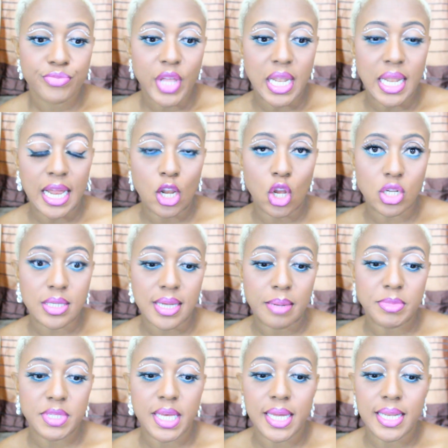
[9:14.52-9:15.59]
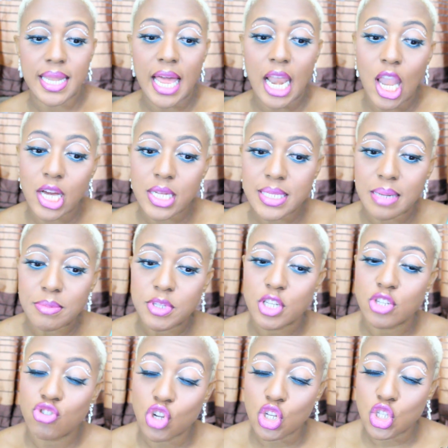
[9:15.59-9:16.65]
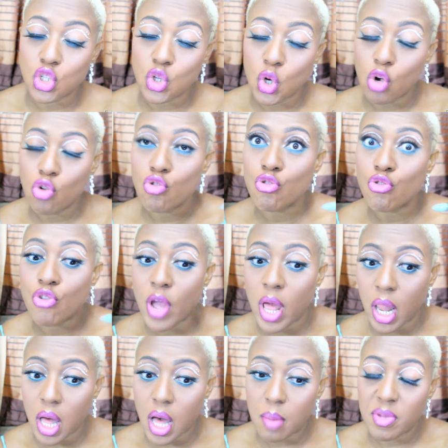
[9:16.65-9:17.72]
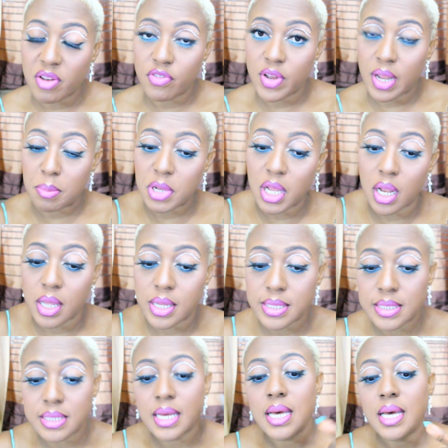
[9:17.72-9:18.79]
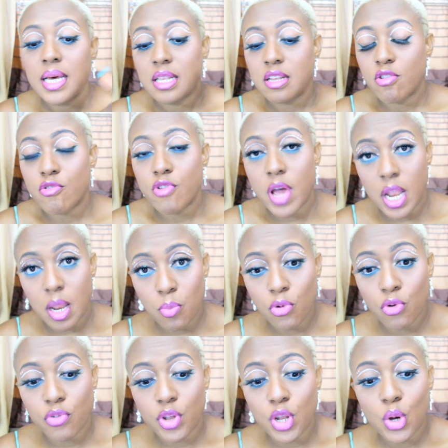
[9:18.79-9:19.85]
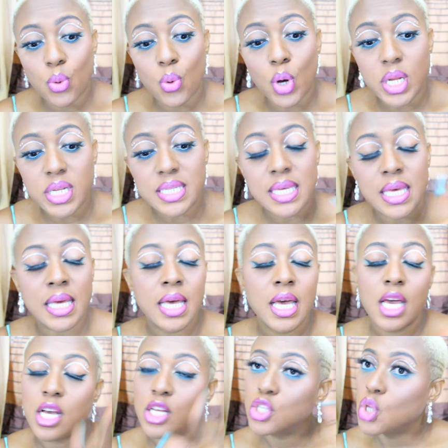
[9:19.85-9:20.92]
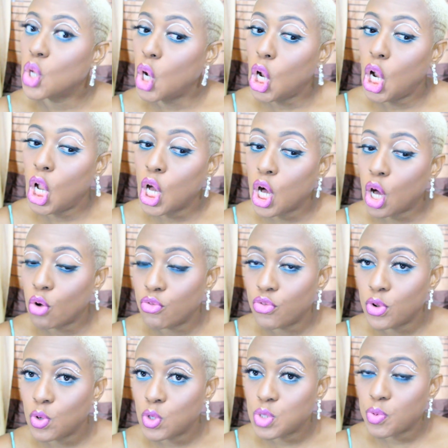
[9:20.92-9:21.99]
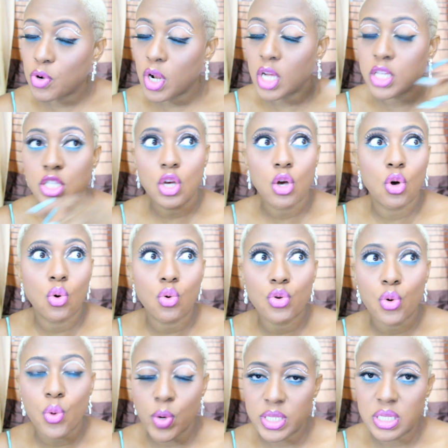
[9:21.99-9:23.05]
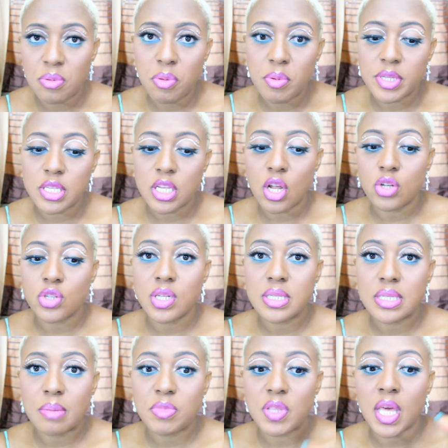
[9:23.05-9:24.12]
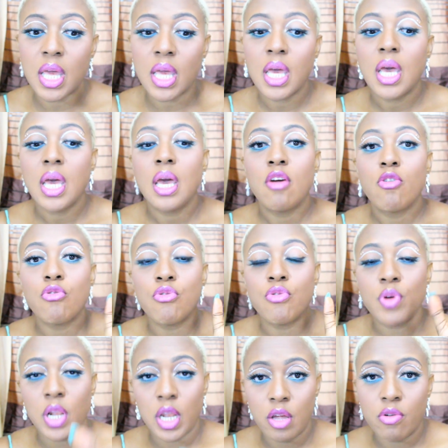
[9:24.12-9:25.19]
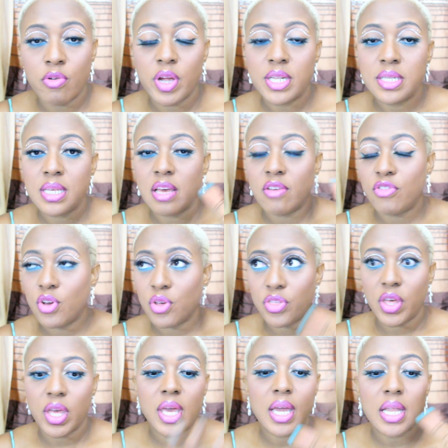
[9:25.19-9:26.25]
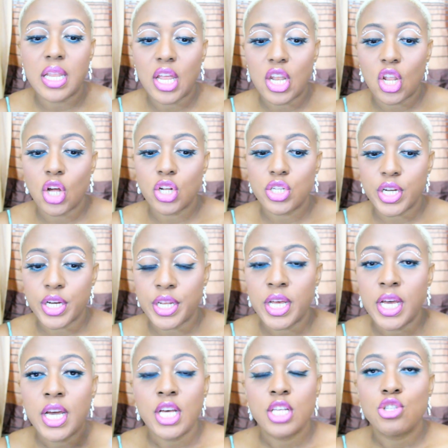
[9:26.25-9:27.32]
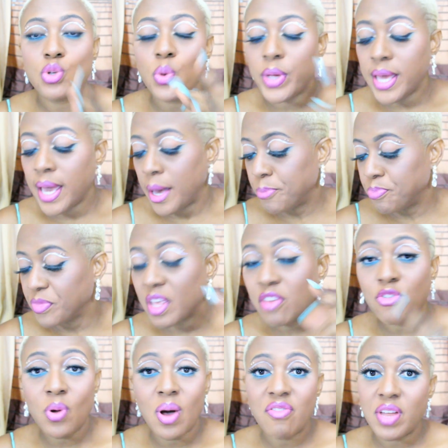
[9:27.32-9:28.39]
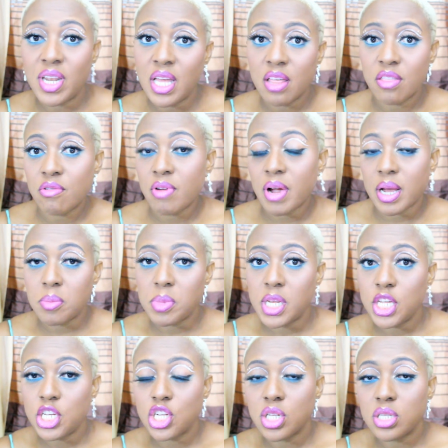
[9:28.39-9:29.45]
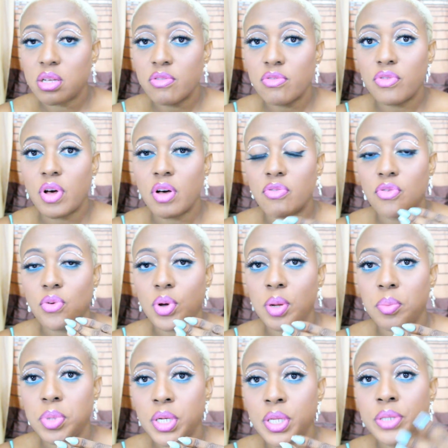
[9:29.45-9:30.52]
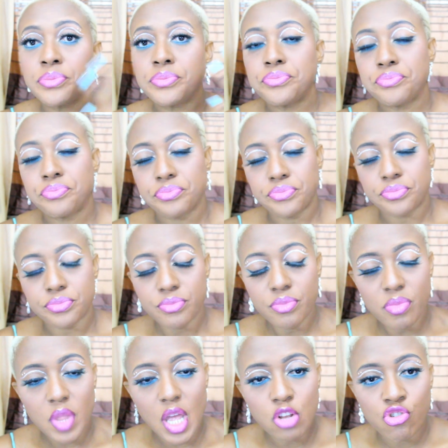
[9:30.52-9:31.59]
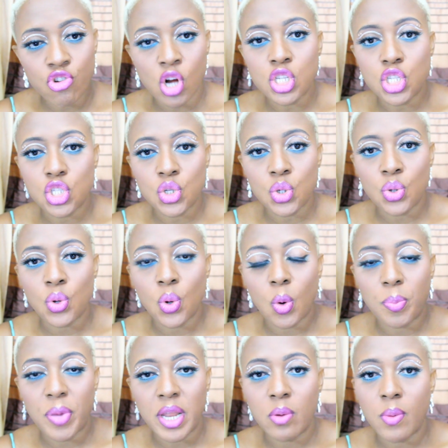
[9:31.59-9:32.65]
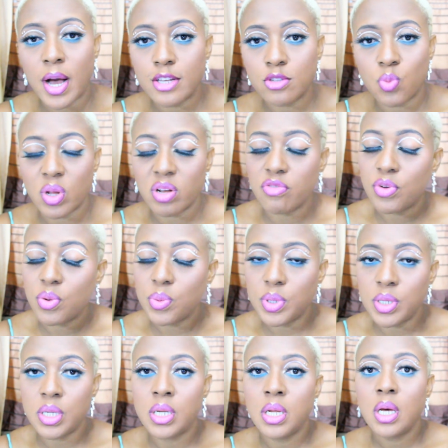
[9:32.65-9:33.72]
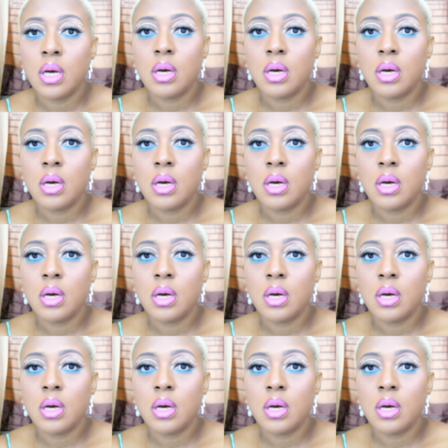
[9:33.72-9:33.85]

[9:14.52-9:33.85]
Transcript: by long time thing. Drugstore real coming for them dollars. They're real improving the quality. So look out for those products. You're going to be missing out on something really great if you're thinking they're not good. So yeah, if you have any other recommendations of affordable drugstore, Pennywise, Wonderful World